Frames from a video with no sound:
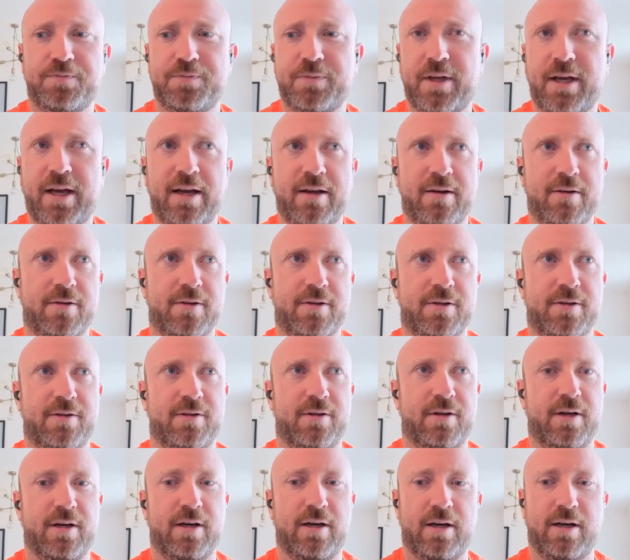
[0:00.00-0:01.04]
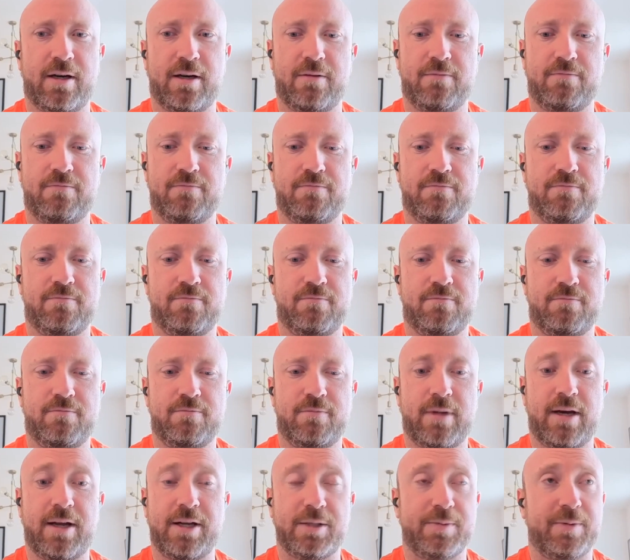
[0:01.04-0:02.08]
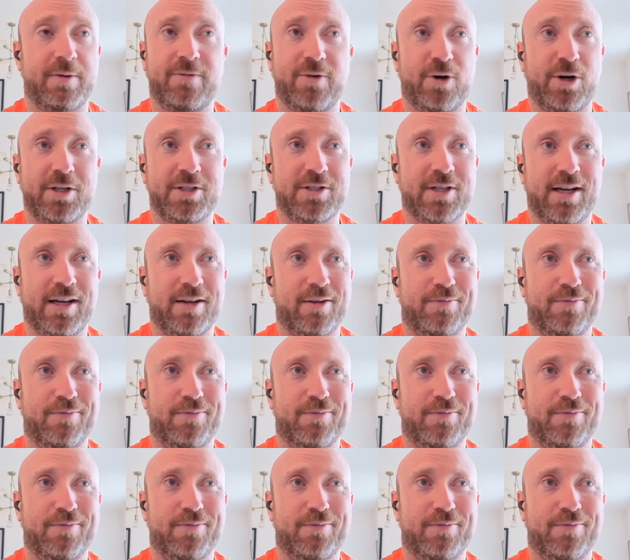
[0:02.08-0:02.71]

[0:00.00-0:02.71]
and it's been very exciting.